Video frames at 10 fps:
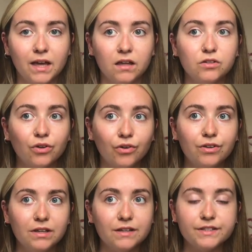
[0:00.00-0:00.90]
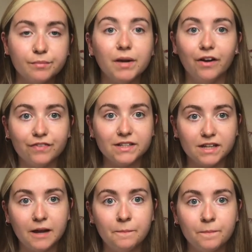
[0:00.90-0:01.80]
Now is the perfect
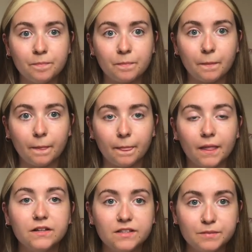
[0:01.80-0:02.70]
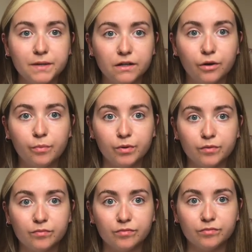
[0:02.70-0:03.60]
time to speak up
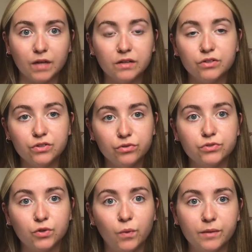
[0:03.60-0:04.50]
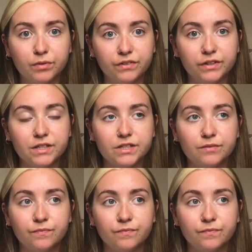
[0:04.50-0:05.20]
and to use your white privilege.